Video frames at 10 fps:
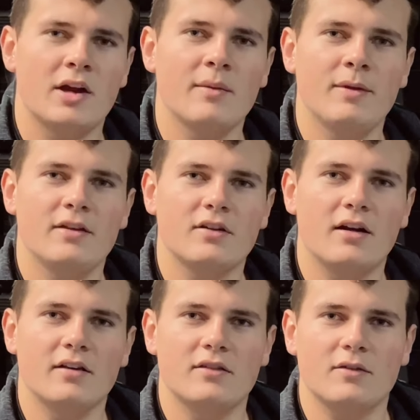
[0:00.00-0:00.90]
to be as
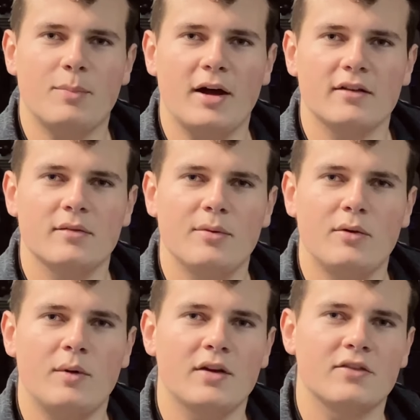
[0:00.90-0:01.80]
honest as
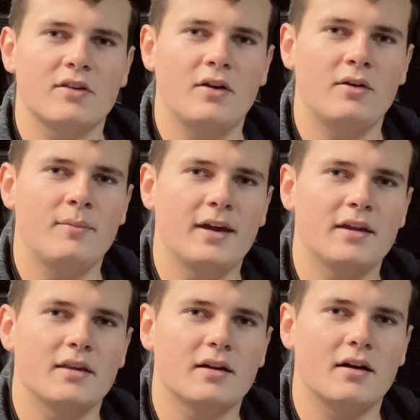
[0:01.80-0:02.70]
possible while still
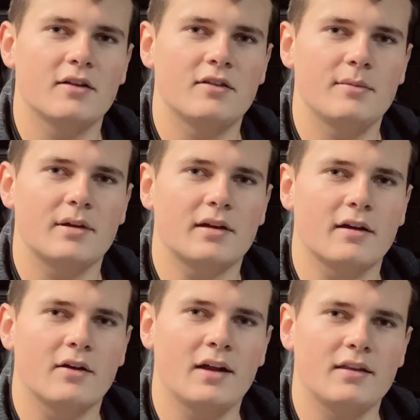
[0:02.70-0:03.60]
making the car seem like a
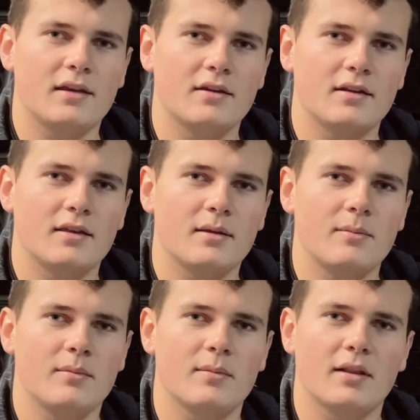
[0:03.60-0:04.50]
great deal to
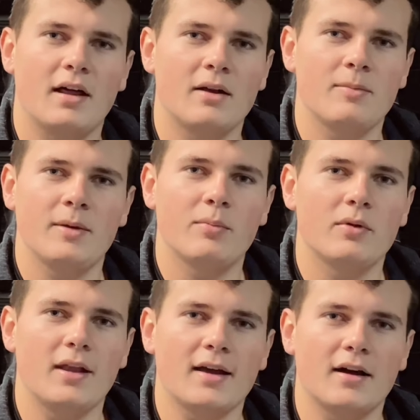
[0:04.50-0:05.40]
them. A lot of people
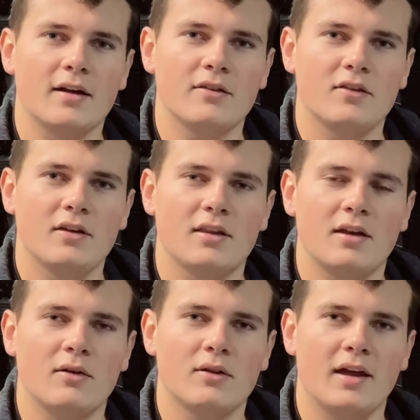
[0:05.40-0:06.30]
like honesty. They
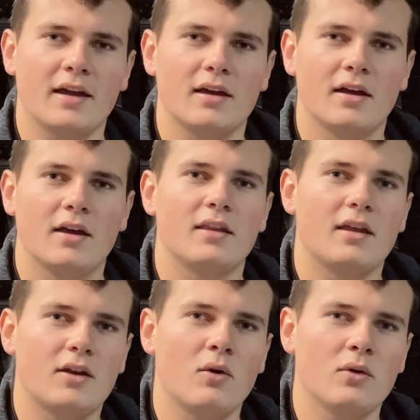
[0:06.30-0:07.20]
don't like
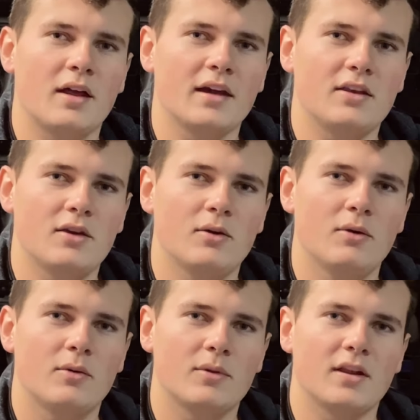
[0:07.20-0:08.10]
you
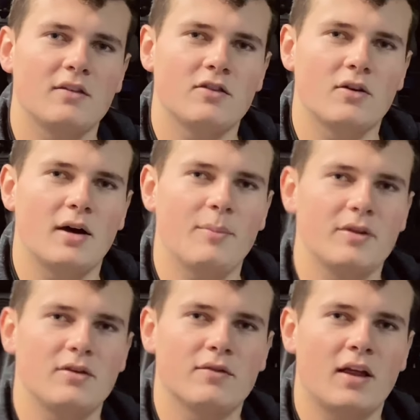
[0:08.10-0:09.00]
when they show up
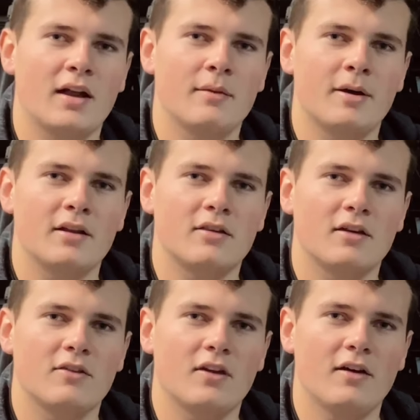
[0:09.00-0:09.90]
and you've lied about a
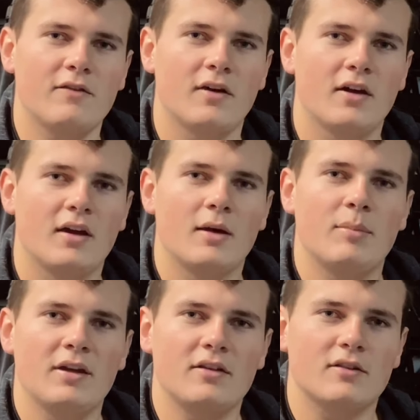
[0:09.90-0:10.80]
ton of stuff. Be as